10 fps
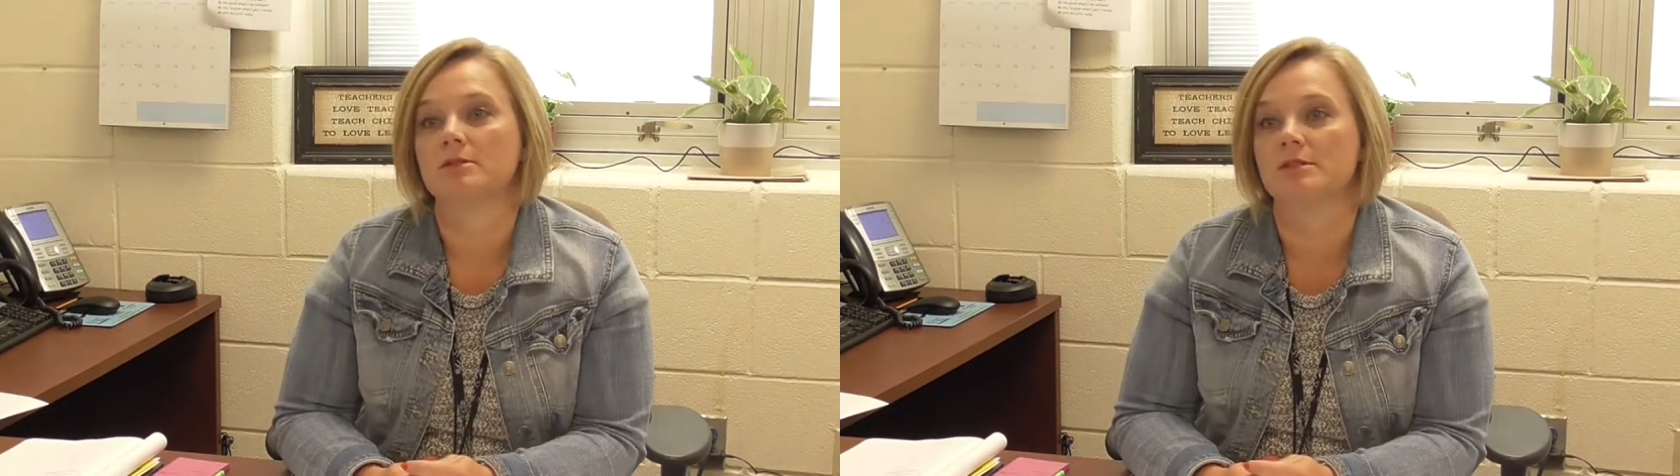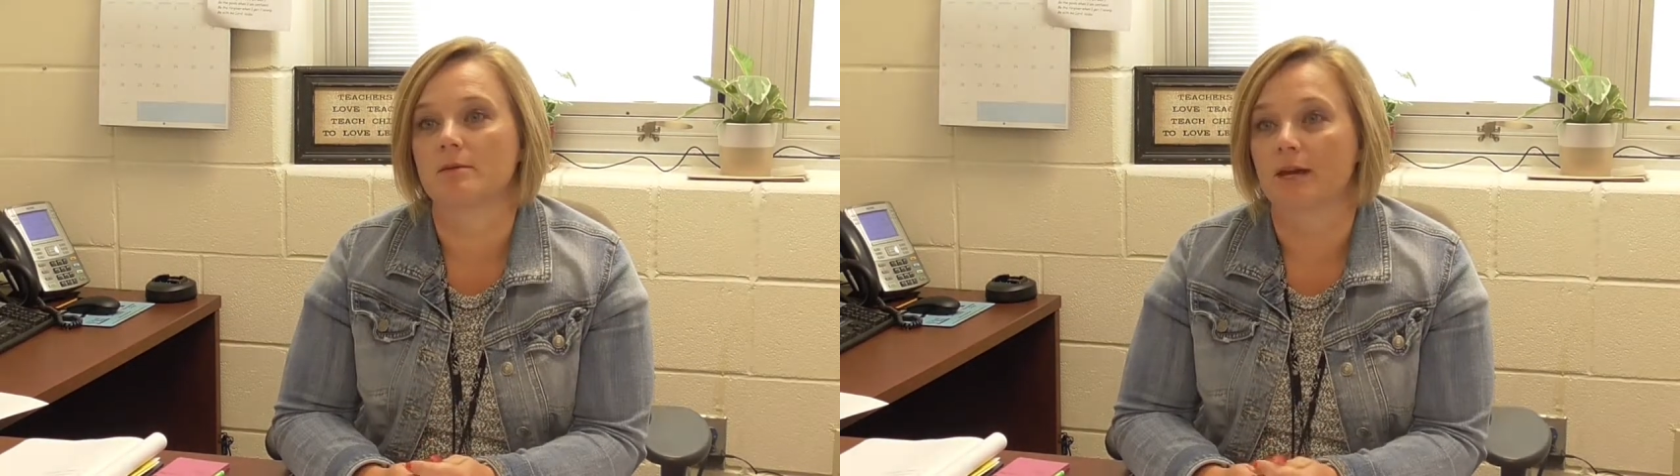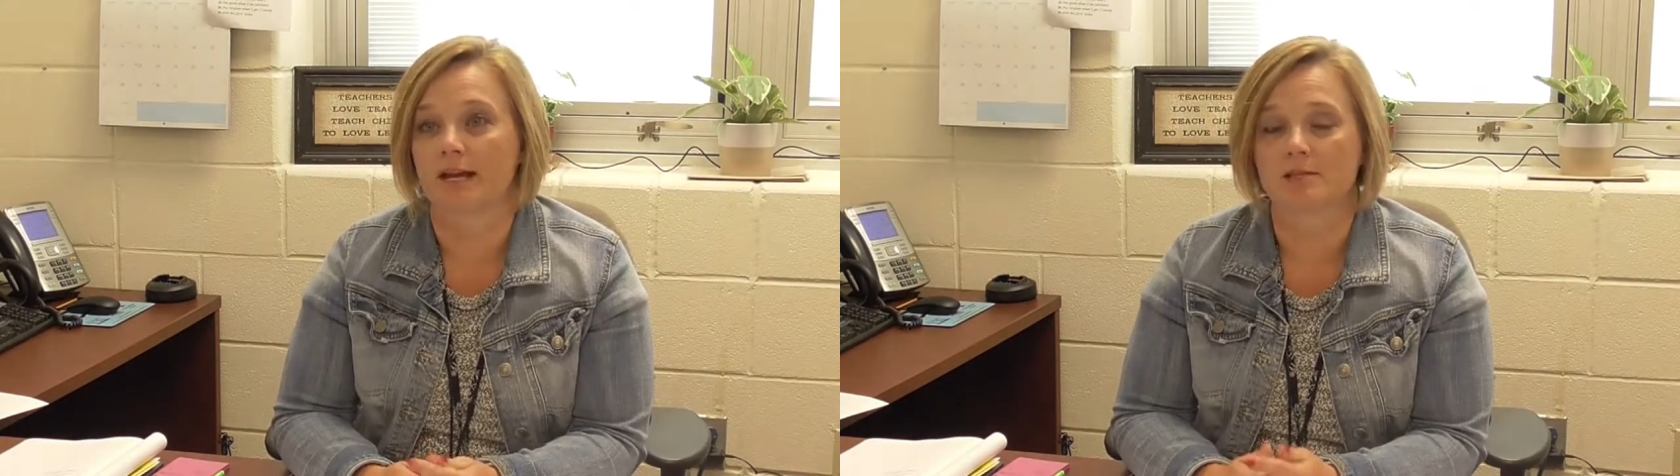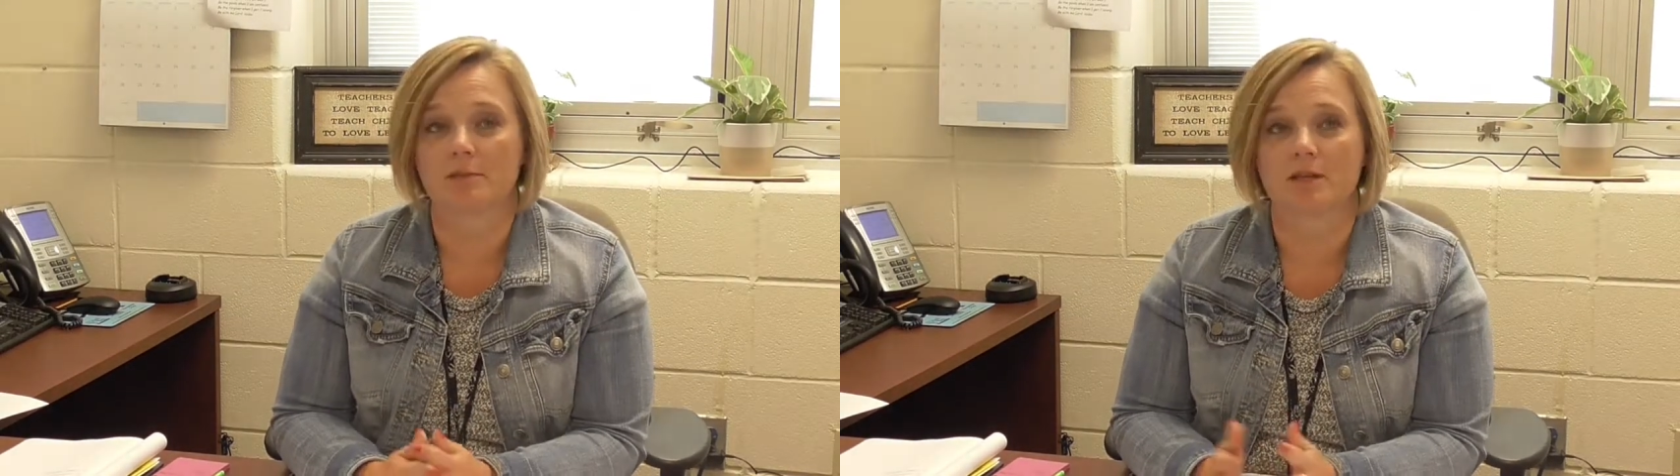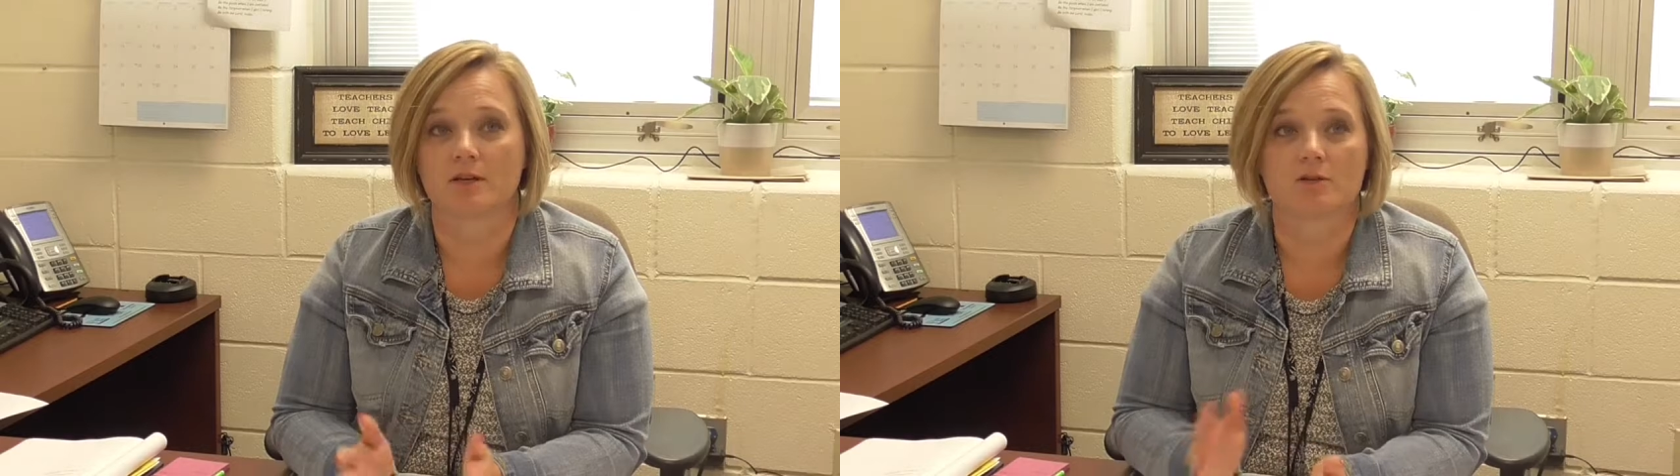Somebody asked
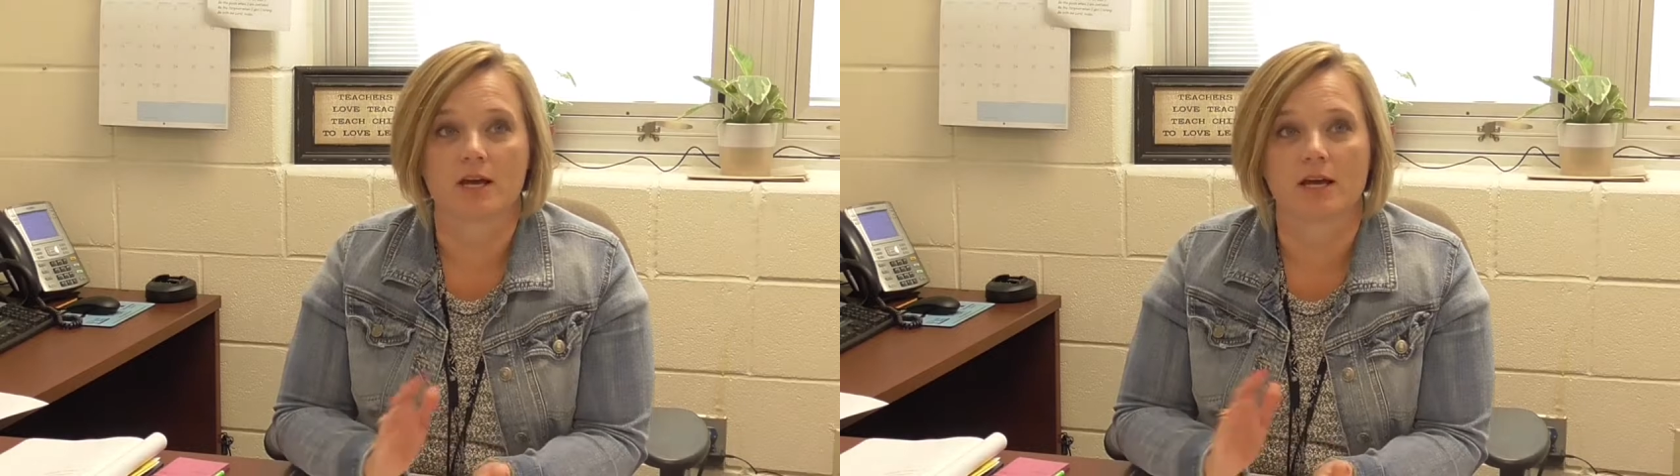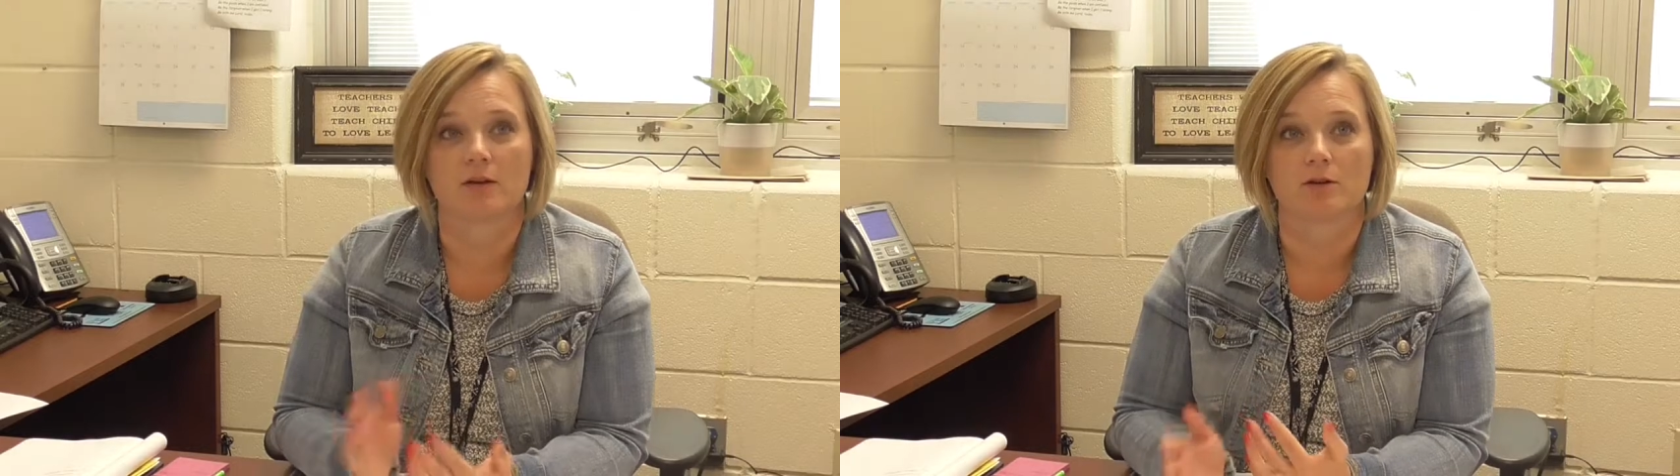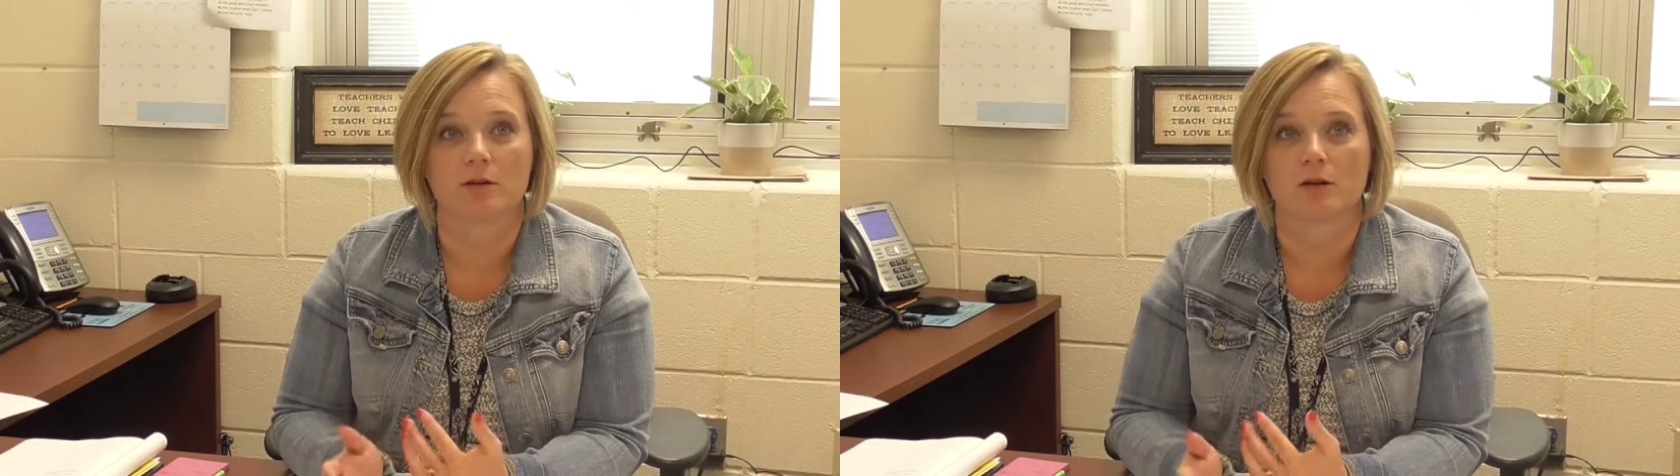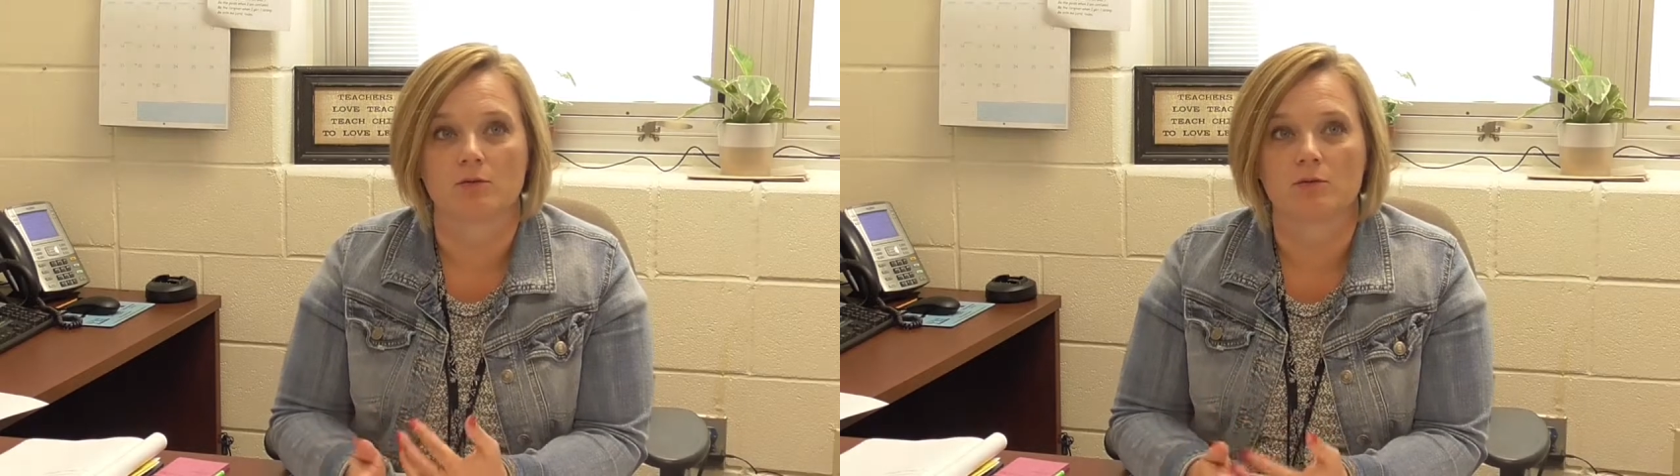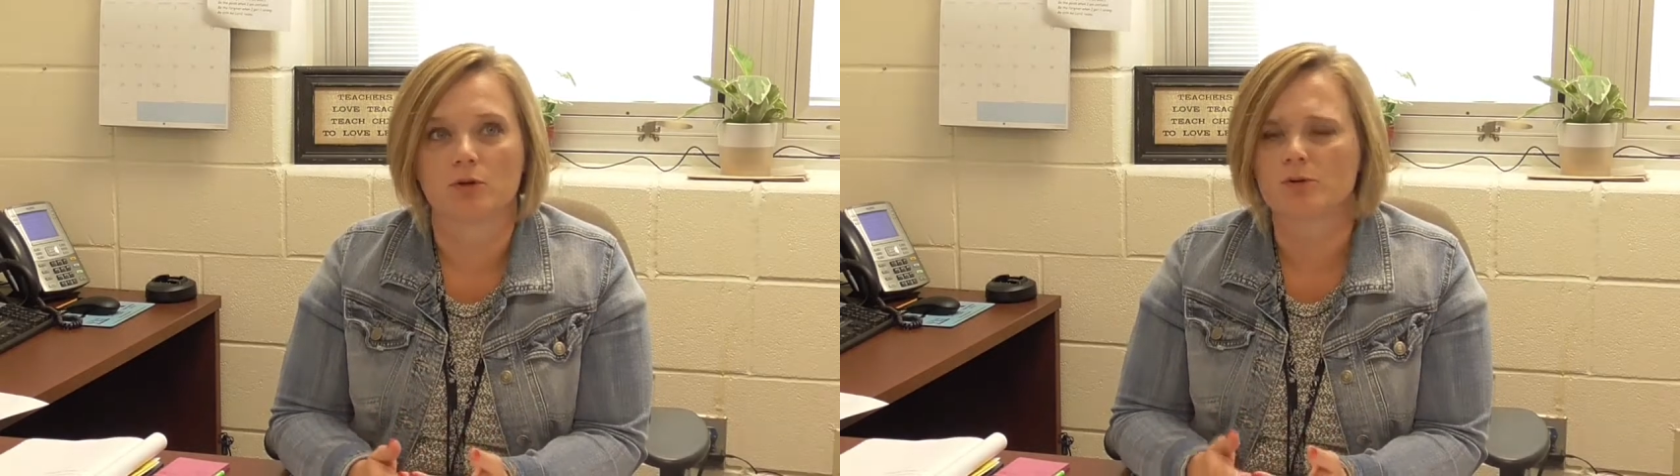me the other day, you know,